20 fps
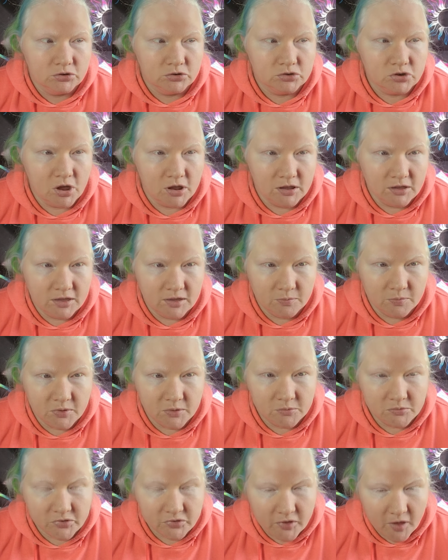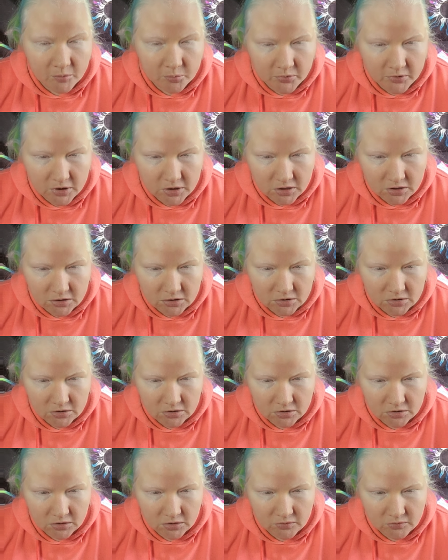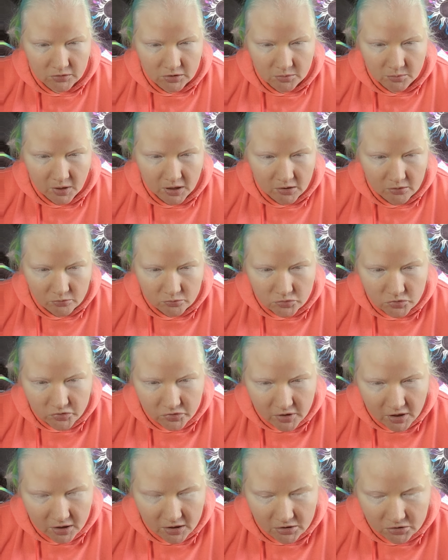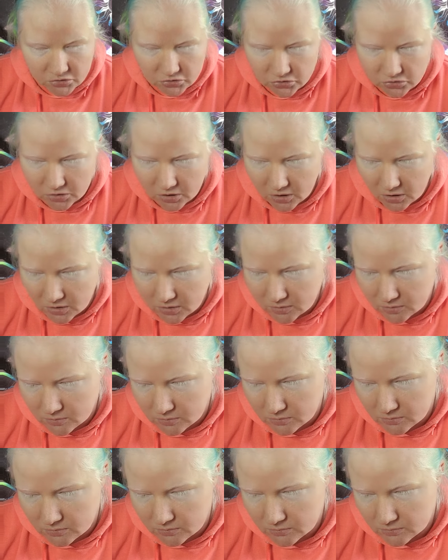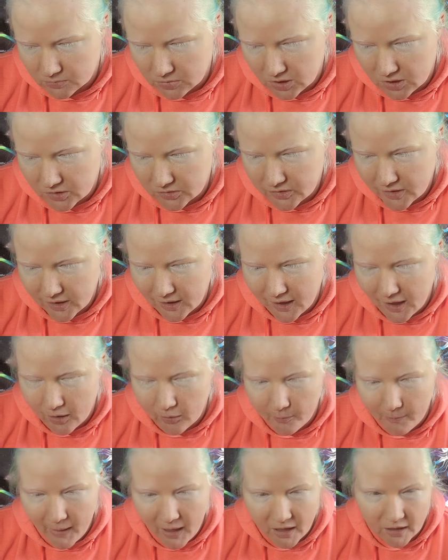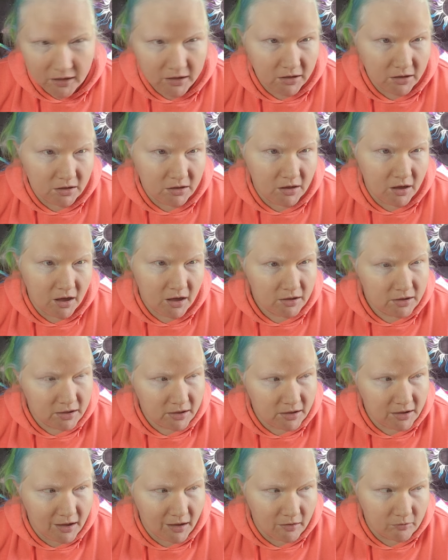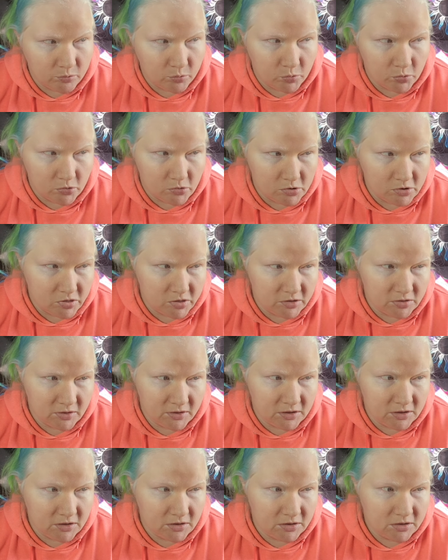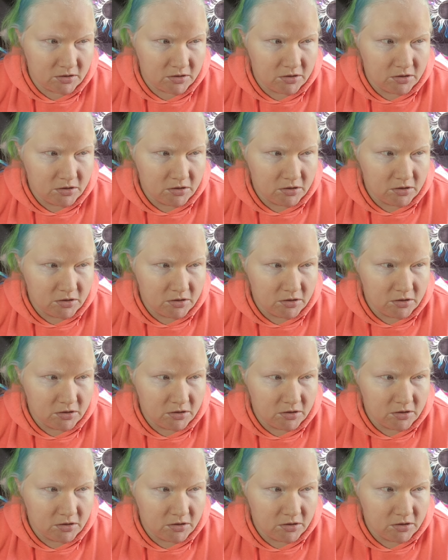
try to keep them separate even in my own stash um, because like alpaca I can't have more than like